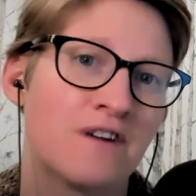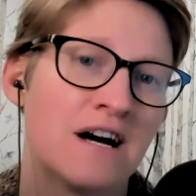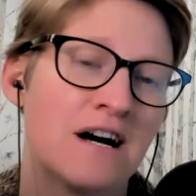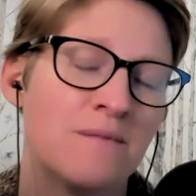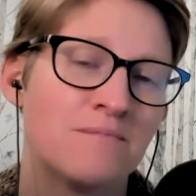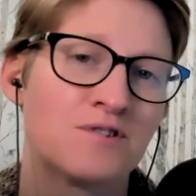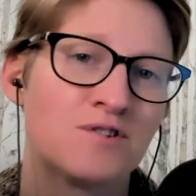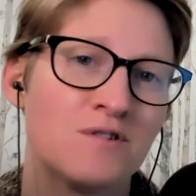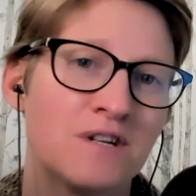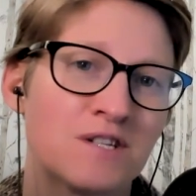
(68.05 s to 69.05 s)
Um,
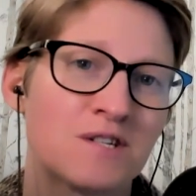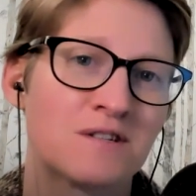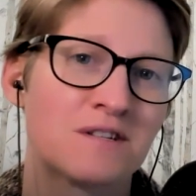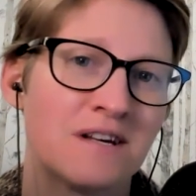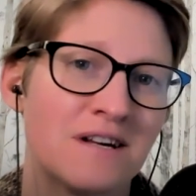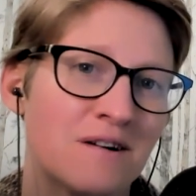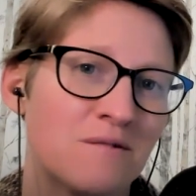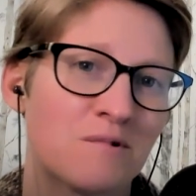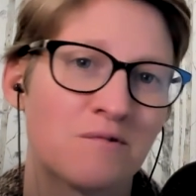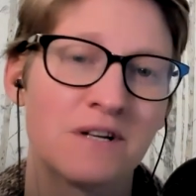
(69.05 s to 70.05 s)
students
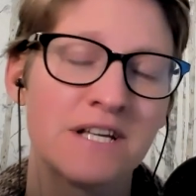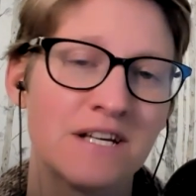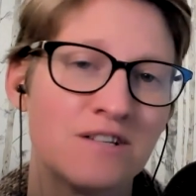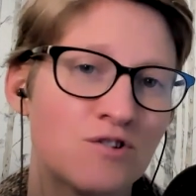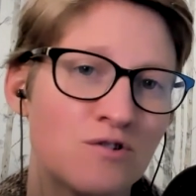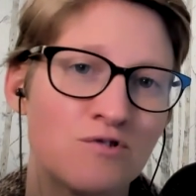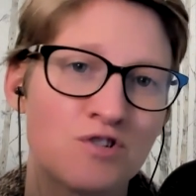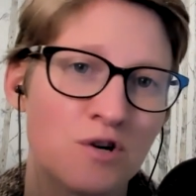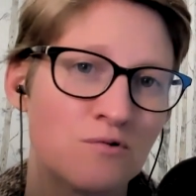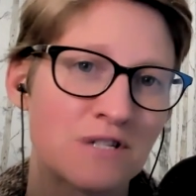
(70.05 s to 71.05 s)
were really into
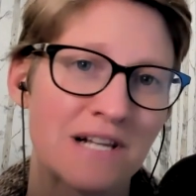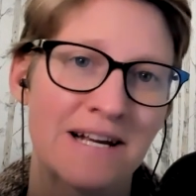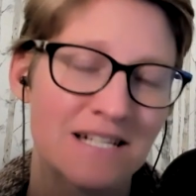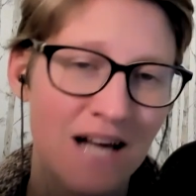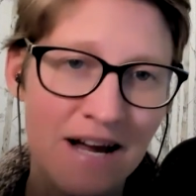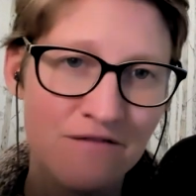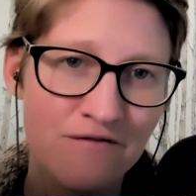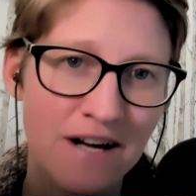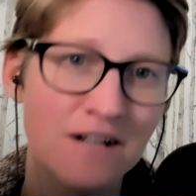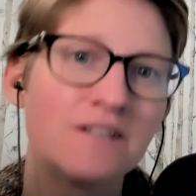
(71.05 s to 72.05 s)
shows like
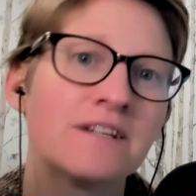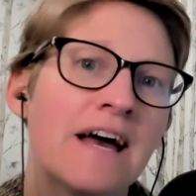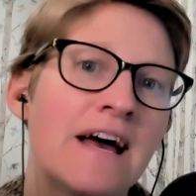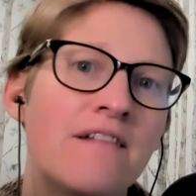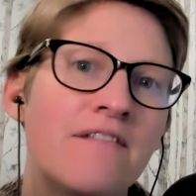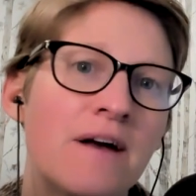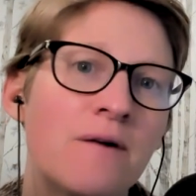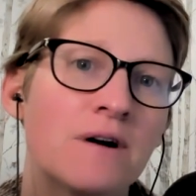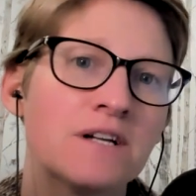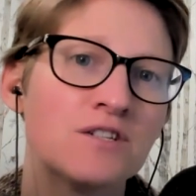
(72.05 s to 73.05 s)
Seinfeld, and they
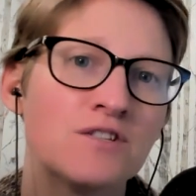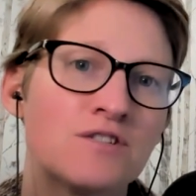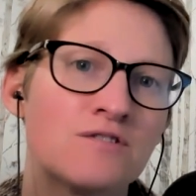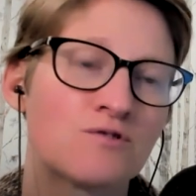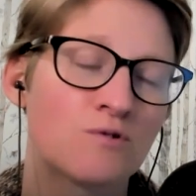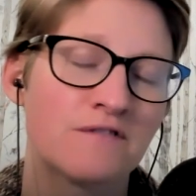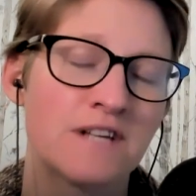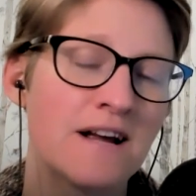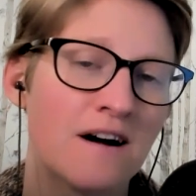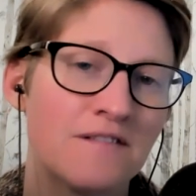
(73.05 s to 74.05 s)
wanted to sort of
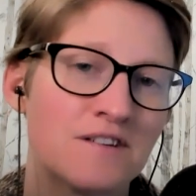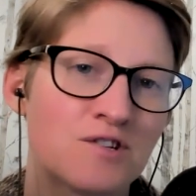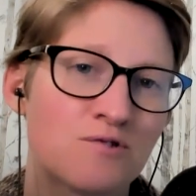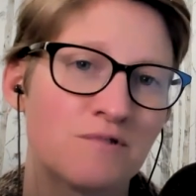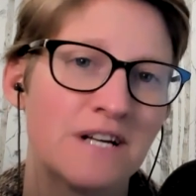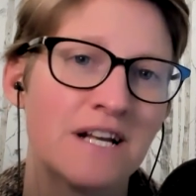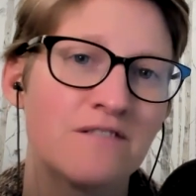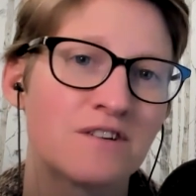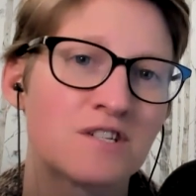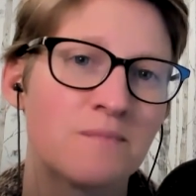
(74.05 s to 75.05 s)
take on this
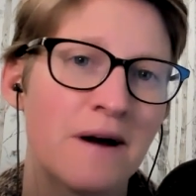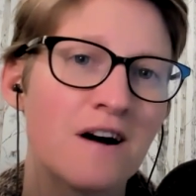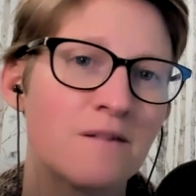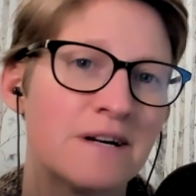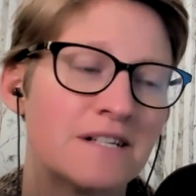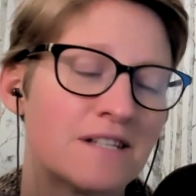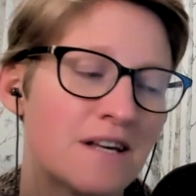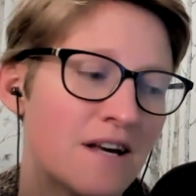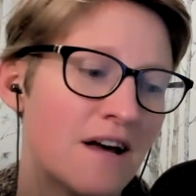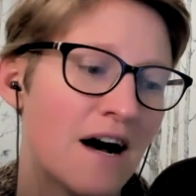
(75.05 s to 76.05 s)
creative experiment
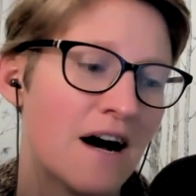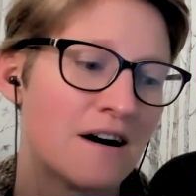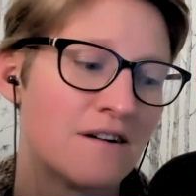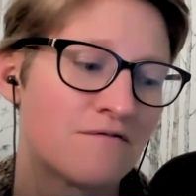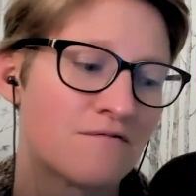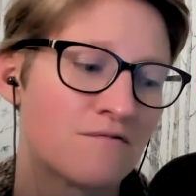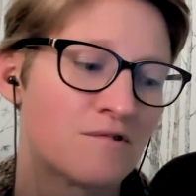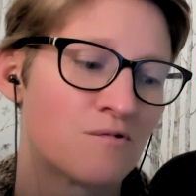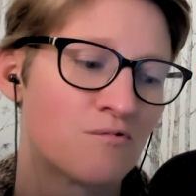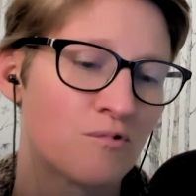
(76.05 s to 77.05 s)
of
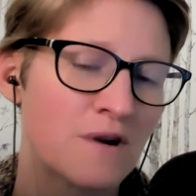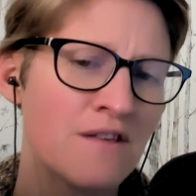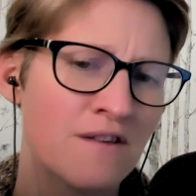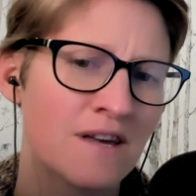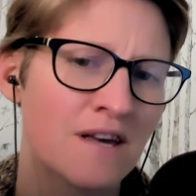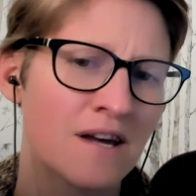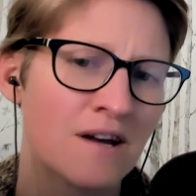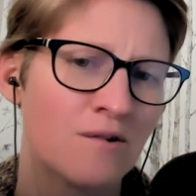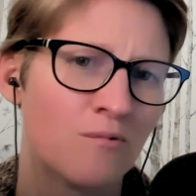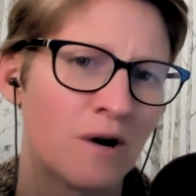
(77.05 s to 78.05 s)

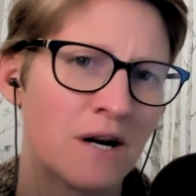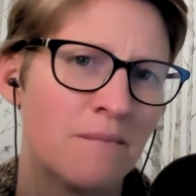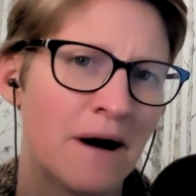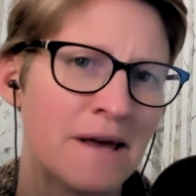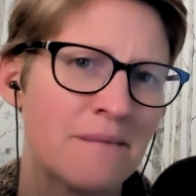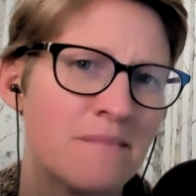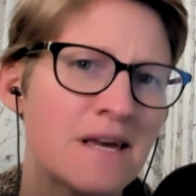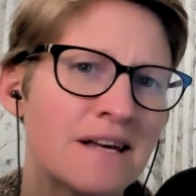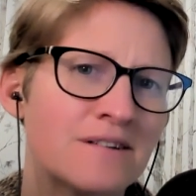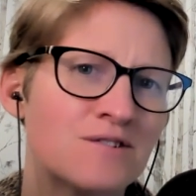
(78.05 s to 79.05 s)
rethinking what it might
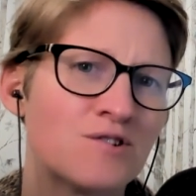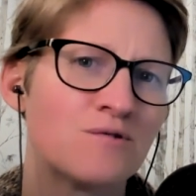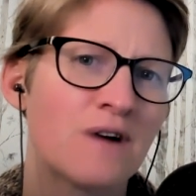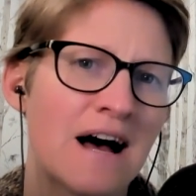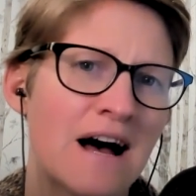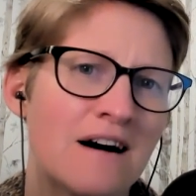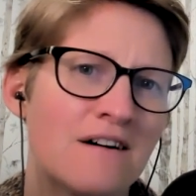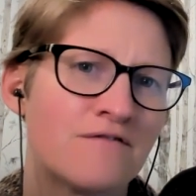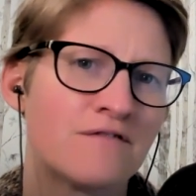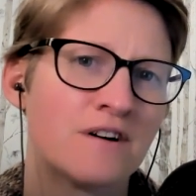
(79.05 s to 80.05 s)
mean to
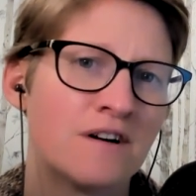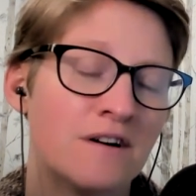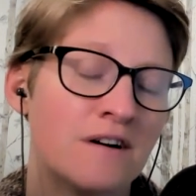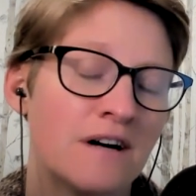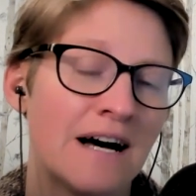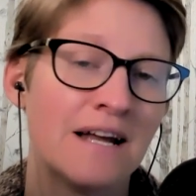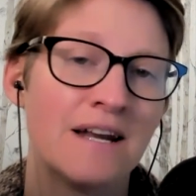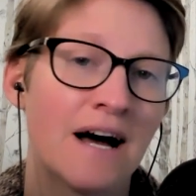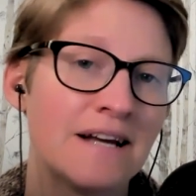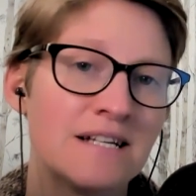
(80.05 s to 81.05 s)
have a
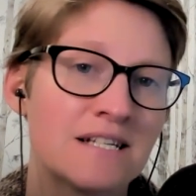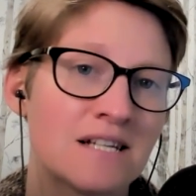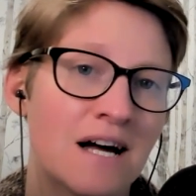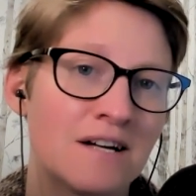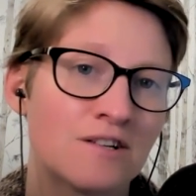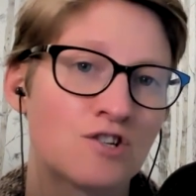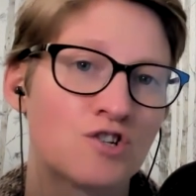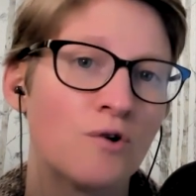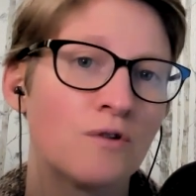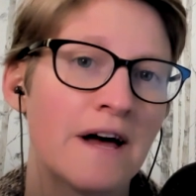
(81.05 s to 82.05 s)
90s style
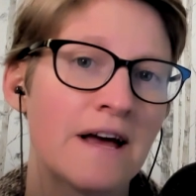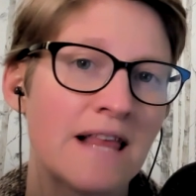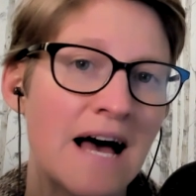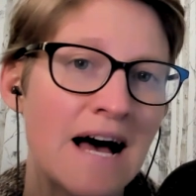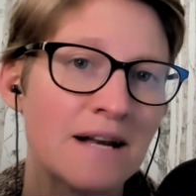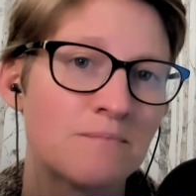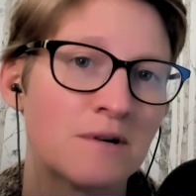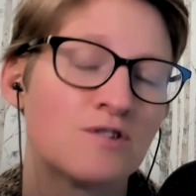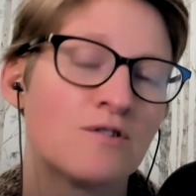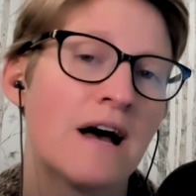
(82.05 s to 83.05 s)
show like that,
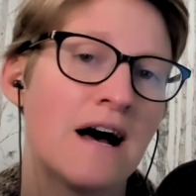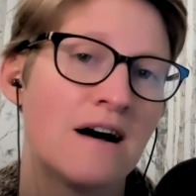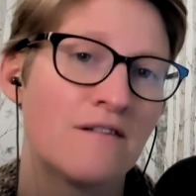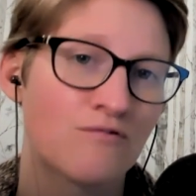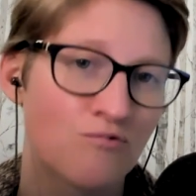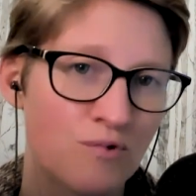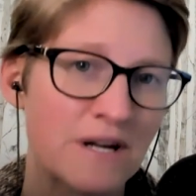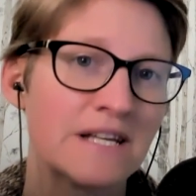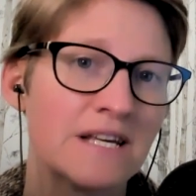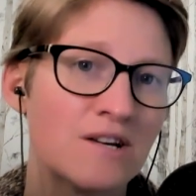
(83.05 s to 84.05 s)
but to have
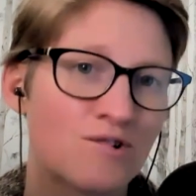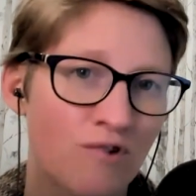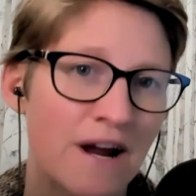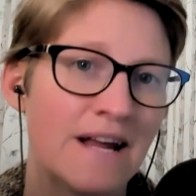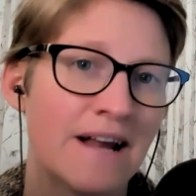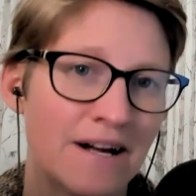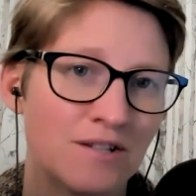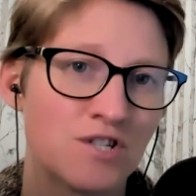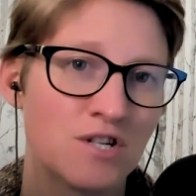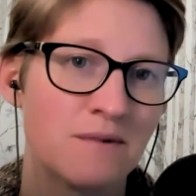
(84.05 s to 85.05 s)
really great
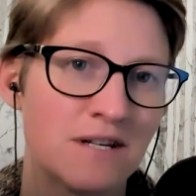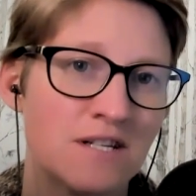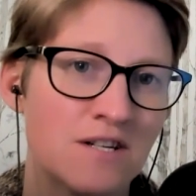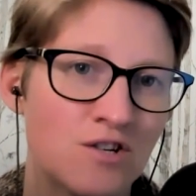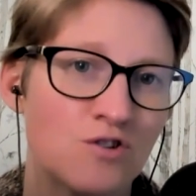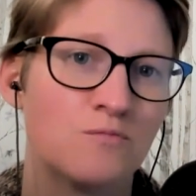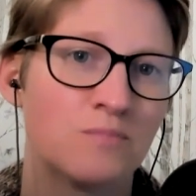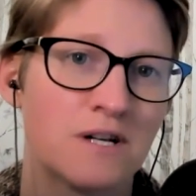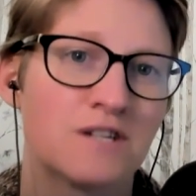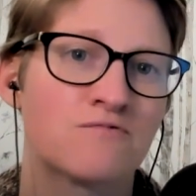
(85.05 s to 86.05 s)
LGBTQ
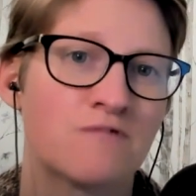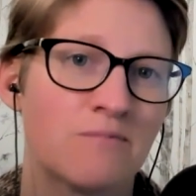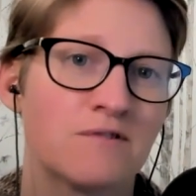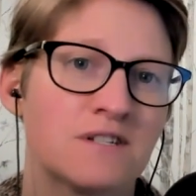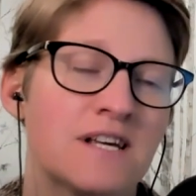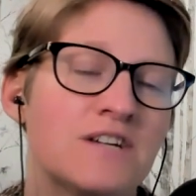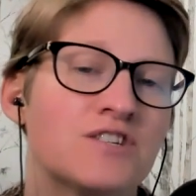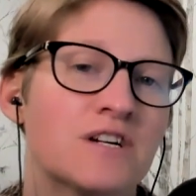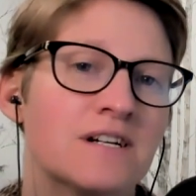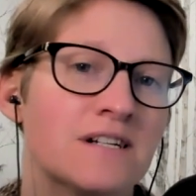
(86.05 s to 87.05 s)
plus
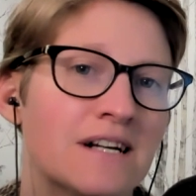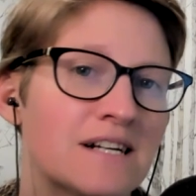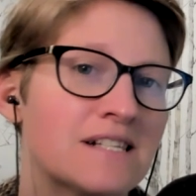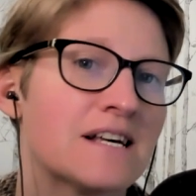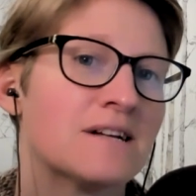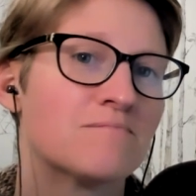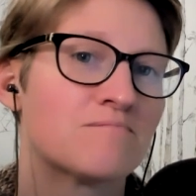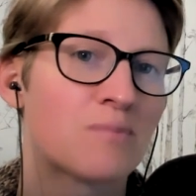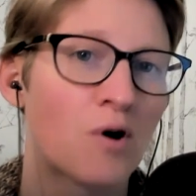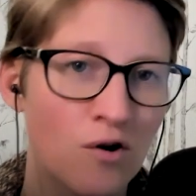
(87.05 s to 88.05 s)
representation. And I said,
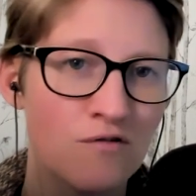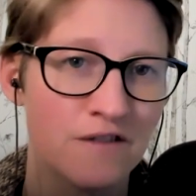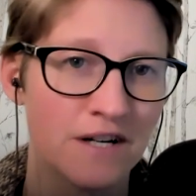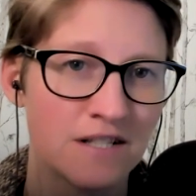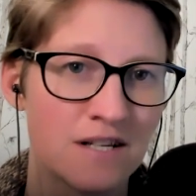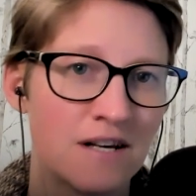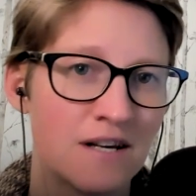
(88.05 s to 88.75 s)
perfect.